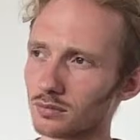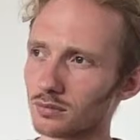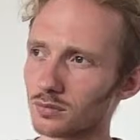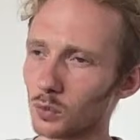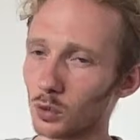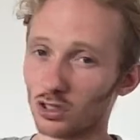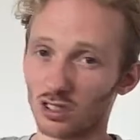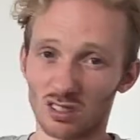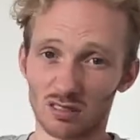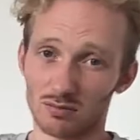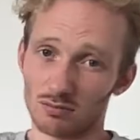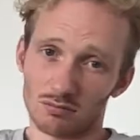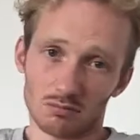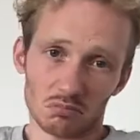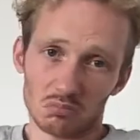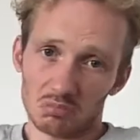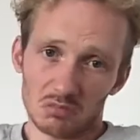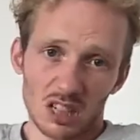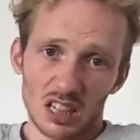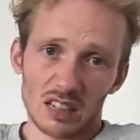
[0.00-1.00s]
Which is
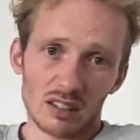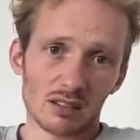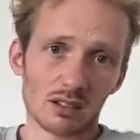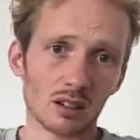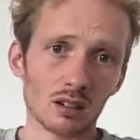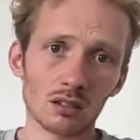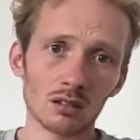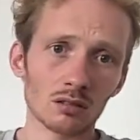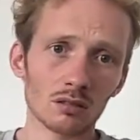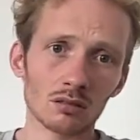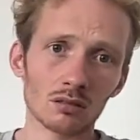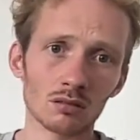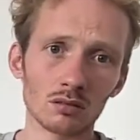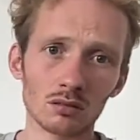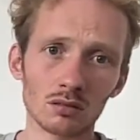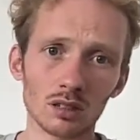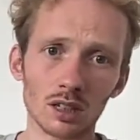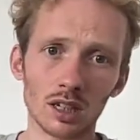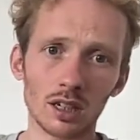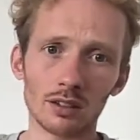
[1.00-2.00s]
easy
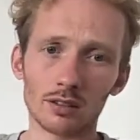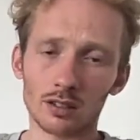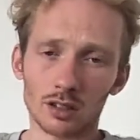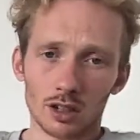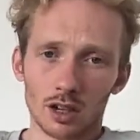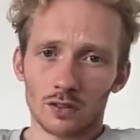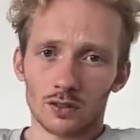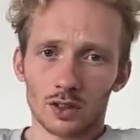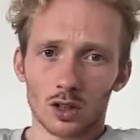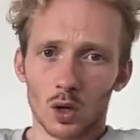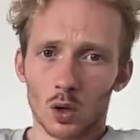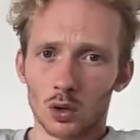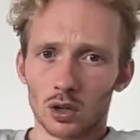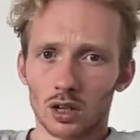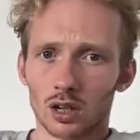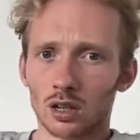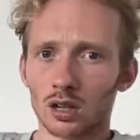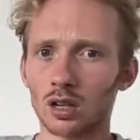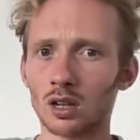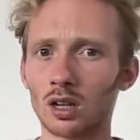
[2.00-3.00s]
enough to go
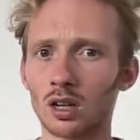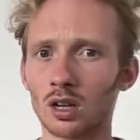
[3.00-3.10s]
to,